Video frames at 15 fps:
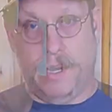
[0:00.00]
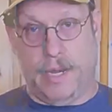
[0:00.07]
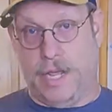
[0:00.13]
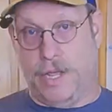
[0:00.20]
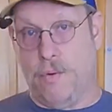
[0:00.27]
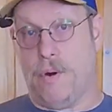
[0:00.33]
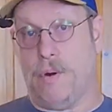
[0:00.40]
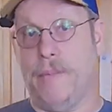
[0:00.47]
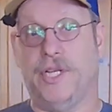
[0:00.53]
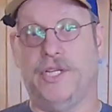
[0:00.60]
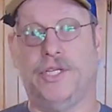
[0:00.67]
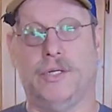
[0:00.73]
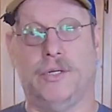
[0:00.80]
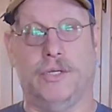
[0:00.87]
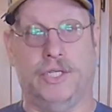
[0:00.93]
Now you wanna make
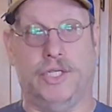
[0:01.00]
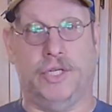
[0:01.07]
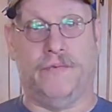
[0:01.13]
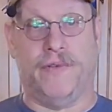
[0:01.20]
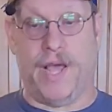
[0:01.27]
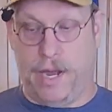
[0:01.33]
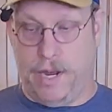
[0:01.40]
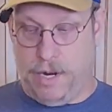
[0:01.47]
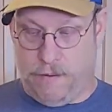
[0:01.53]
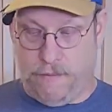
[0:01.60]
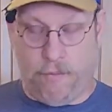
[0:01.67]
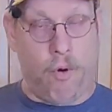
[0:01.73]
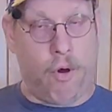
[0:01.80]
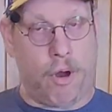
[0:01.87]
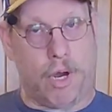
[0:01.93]
sure that you've got
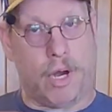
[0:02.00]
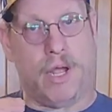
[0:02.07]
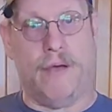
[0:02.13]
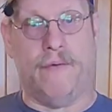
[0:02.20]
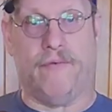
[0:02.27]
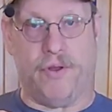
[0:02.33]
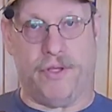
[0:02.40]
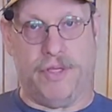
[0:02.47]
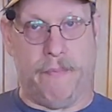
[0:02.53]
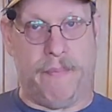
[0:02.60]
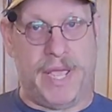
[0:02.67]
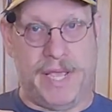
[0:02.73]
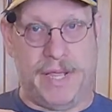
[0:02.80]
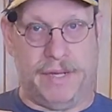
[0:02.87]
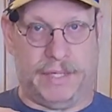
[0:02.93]
enough water covering the
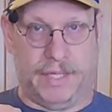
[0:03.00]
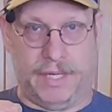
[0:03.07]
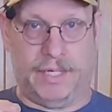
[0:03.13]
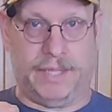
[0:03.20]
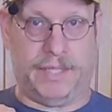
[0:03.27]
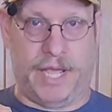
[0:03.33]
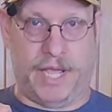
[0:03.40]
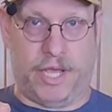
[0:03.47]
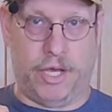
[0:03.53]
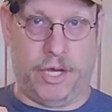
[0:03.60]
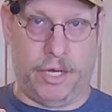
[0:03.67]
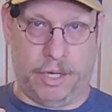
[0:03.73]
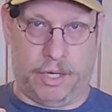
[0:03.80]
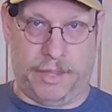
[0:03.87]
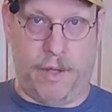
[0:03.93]
beans that as they
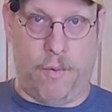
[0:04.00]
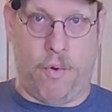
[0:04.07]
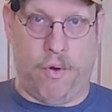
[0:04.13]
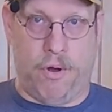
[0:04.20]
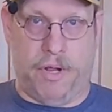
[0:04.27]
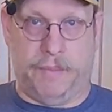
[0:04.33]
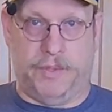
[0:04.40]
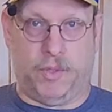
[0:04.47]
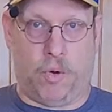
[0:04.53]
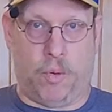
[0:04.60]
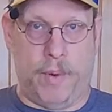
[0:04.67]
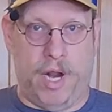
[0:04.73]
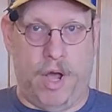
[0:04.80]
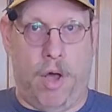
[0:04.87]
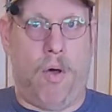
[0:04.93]
cook, they won't
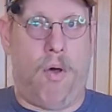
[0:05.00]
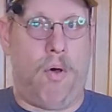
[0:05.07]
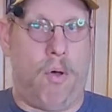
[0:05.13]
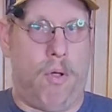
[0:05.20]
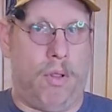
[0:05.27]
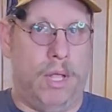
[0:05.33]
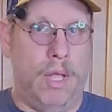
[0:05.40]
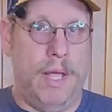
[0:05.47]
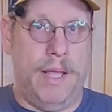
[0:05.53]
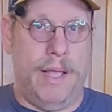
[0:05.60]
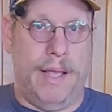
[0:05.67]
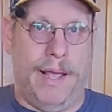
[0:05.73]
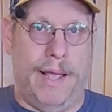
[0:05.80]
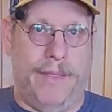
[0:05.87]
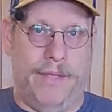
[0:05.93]
absorb it all
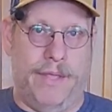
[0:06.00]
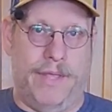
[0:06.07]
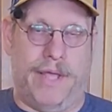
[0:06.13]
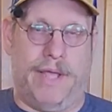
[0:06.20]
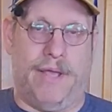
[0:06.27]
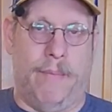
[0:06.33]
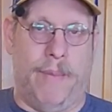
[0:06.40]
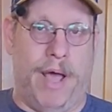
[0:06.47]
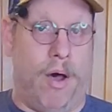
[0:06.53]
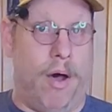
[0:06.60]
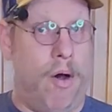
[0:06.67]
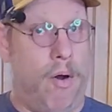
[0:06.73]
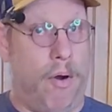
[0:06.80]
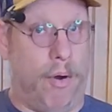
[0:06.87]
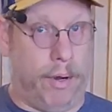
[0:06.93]
and then they come out
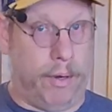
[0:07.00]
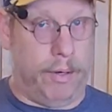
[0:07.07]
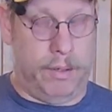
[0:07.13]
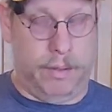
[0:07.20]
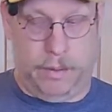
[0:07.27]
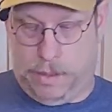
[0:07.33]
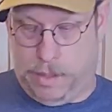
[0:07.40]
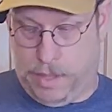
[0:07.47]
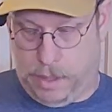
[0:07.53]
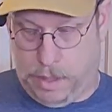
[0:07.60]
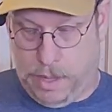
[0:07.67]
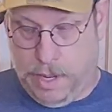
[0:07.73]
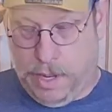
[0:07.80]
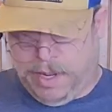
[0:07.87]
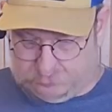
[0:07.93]
hard, all right?
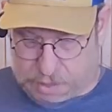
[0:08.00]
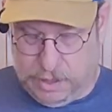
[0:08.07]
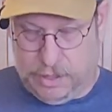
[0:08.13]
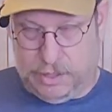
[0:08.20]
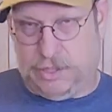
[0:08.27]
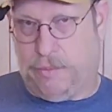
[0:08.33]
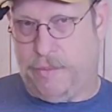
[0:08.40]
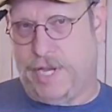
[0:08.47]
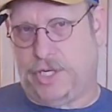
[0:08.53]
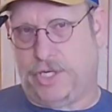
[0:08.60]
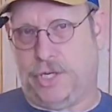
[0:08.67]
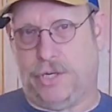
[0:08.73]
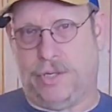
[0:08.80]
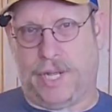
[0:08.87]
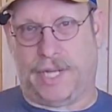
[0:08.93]
So make
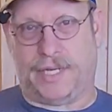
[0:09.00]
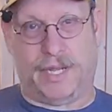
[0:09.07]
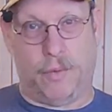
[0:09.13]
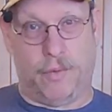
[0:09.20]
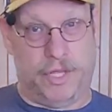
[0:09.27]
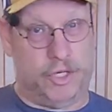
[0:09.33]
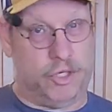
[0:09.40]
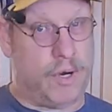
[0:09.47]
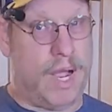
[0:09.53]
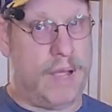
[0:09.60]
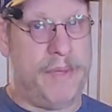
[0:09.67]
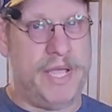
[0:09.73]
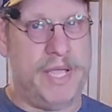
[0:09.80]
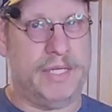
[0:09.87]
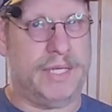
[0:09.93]
sure, like I say, with the dry
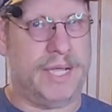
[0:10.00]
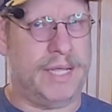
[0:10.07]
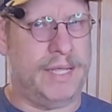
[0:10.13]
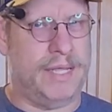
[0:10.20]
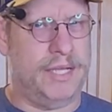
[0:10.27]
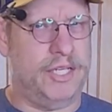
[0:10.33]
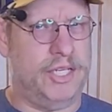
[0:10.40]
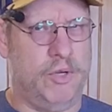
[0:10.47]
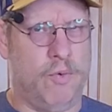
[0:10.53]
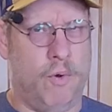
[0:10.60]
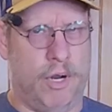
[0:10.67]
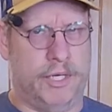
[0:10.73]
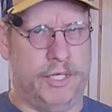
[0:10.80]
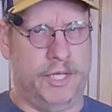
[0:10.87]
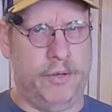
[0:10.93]
beans like this, you
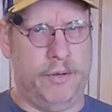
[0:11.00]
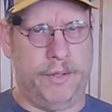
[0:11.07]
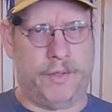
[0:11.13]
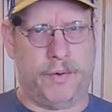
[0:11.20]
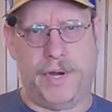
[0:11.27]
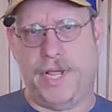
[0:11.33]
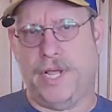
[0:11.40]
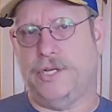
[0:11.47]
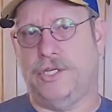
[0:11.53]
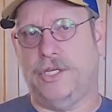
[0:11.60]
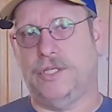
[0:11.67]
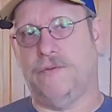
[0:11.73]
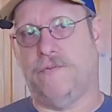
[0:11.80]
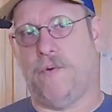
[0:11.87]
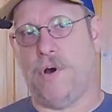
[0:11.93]
want 2 to 3
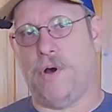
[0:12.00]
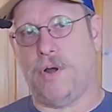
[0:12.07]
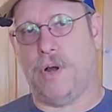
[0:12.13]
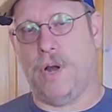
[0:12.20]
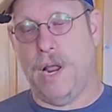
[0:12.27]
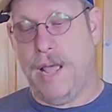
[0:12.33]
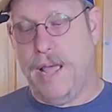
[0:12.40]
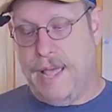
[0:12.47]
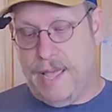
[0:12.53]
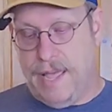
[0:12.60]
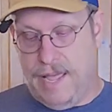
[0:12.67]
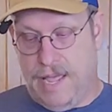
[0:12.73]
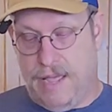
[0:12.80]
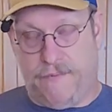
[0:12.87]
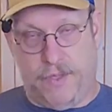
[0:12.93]
inches of water.
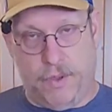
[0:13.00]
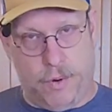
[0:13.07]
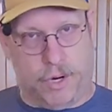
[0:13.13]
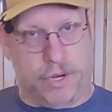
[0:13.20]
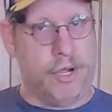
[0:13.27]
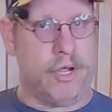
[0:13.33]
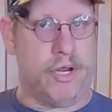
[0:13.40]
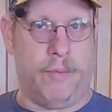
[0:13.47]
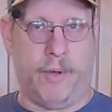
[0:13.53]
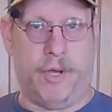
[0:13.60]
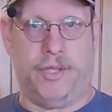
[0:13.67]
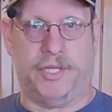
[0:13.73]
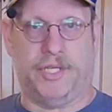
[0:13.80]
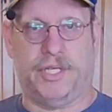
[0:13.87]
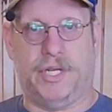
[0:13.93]
If you were cooking them
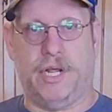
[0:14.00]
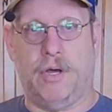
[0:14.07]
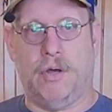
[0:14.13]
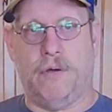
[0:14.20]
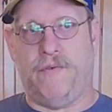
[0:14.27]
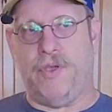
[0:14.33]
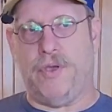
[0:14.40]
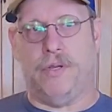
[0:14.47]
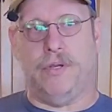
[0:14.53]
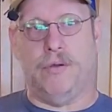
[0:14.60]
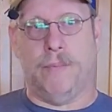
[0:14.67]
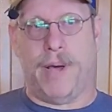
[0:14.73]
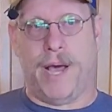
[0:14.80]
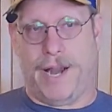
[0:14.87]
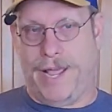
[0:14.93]
on the stove, you could
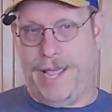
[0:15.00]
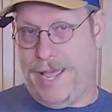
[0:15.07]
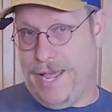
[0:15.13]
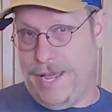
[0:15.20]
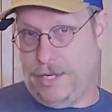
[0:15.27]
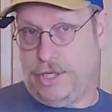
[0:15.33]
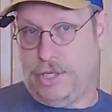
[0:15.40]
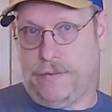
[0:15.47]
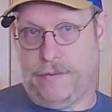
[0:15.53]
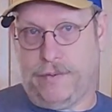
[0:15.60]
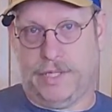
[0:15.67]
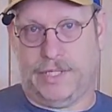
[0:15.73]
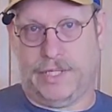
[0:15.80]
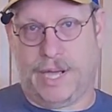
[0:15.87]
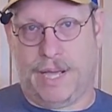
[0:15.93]
do about 1 inch over
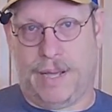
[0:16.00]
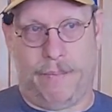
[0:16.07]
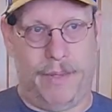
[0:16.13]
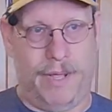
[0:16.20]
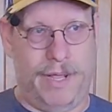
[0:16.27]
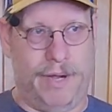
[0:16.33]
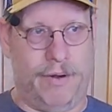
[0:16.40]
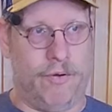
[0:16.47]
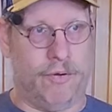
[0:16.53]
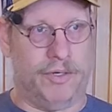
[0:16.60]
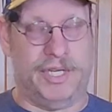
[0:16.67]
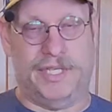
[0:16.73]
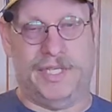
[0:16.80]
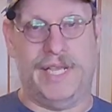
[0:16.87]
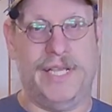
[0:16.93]
the top. And of
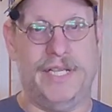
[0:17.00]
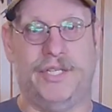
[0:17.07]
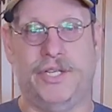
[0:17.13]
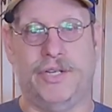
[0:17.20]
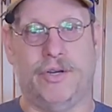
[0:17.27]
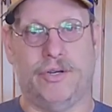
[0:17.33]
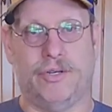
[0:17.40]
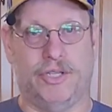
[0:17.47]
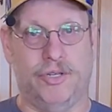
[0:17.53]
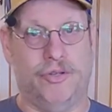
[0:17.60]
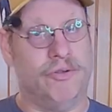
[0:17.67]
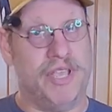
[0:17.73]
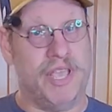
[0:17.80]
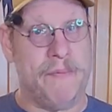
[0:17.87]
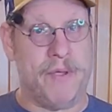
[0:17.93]
course, it's easier
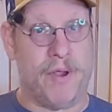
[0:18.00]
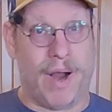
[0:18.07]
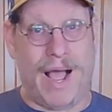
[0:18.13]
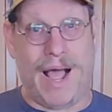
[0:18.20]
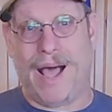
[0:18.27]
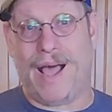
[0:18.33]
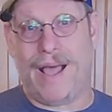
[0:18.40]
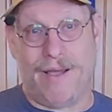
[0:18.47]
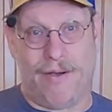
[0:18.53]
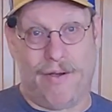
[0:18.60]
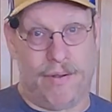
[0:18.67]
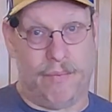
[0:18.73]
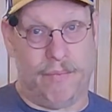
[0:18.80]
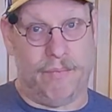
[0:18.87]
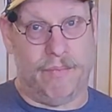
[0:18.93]
to keep your eye
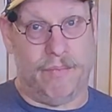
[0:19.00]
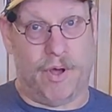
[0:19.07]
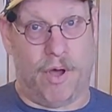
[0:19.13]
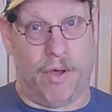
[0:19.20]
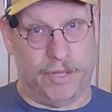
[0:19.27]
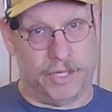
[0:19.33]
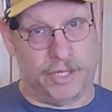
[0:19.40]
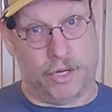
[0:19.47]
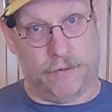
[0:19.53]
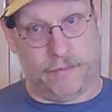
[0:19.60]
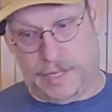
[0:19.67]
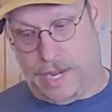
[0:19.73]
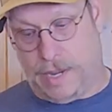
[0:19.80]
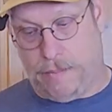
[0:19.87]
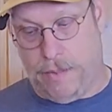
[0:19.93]
on them on the
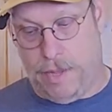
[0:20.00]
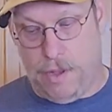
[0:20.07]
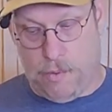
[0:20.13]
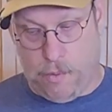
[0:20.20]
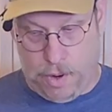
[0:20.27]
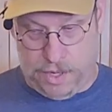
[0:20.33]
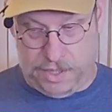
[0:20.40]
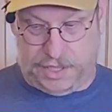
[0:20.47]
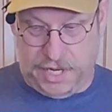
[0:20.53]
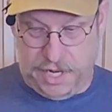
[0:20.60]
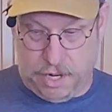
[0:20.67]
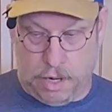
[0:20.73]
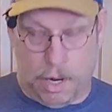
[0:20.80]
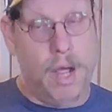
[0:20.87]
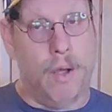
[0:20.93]
stovetop. Whereas
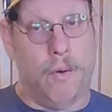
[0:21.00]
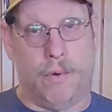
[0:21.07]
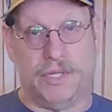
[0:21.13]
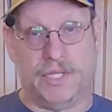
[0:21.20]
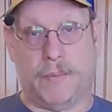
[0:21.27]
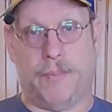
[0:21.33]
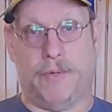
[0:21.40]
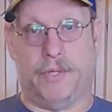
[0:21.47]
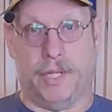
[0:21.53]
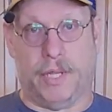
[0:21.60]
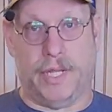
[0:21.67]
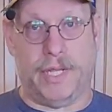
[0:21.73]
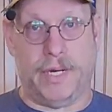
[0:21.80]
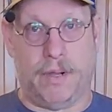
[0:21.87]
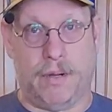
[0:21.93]
here, once I put the
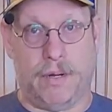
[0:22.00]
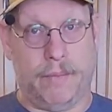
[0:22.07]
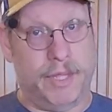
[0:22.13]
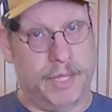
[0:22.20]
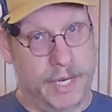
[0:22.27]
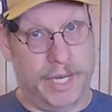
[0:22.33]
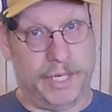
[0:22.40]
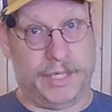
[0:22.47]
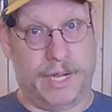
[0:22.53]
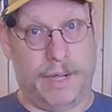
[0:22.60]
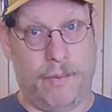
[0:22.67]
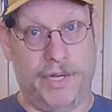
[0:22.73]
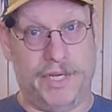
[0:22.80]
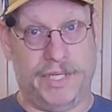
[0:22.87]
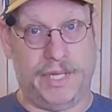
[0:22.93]
lid on them, the next
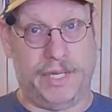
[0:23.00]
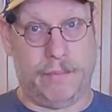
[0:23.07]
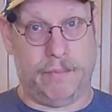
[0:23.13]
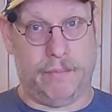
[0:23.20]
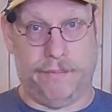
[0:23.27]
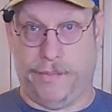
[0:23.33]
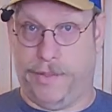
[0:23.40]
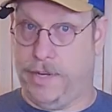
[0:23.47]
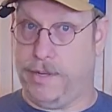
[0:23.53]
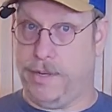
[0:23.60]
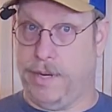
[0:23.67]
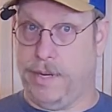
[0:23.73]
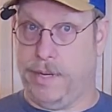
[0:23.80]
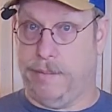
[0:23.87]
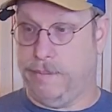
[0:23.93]
time we see them, they're
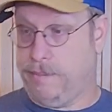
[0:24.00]
done.